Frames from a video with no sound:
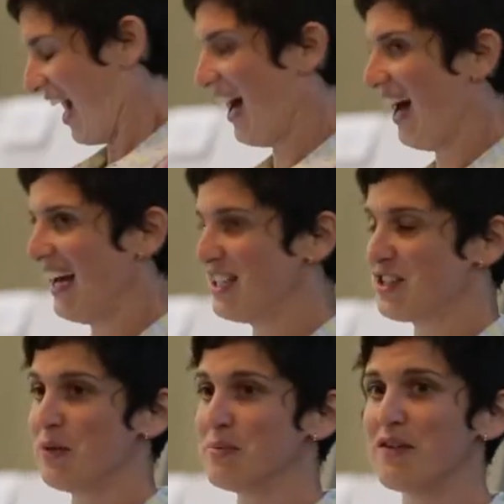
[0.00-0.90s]
Uh, in
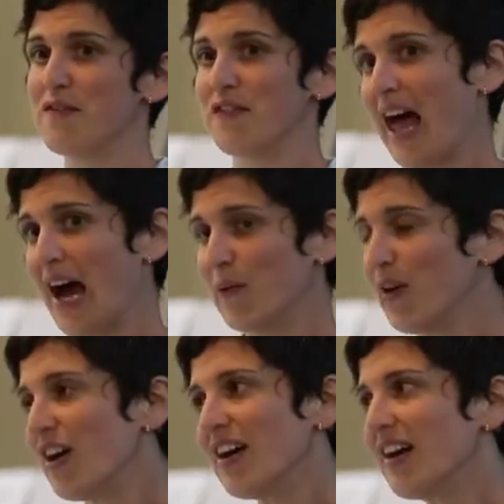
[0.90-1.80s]
terms of
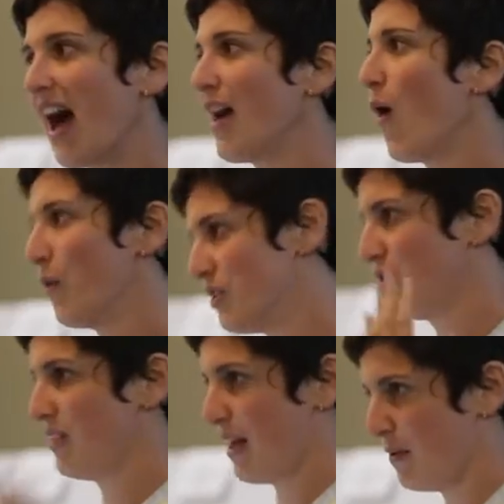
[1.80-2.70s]
flour, I always
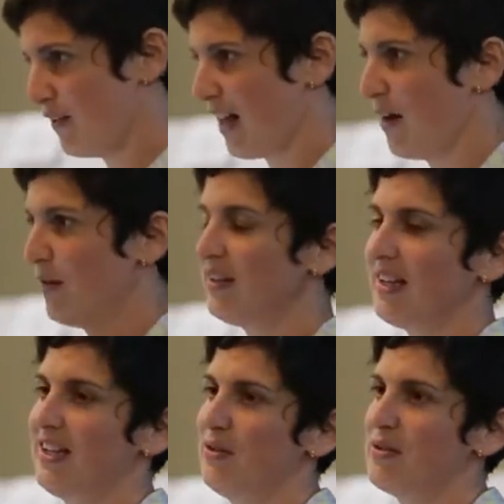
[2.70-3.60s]
use AP flour,
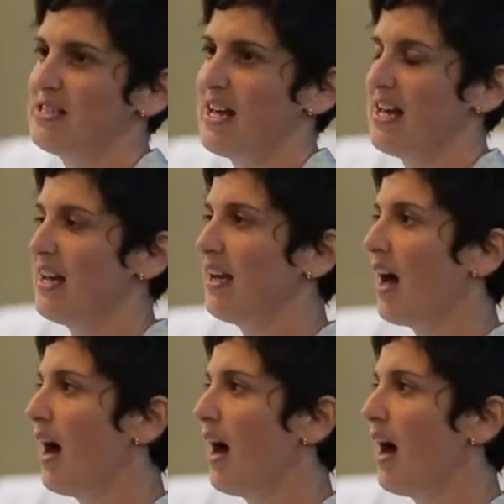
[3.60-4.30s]
like you were saying.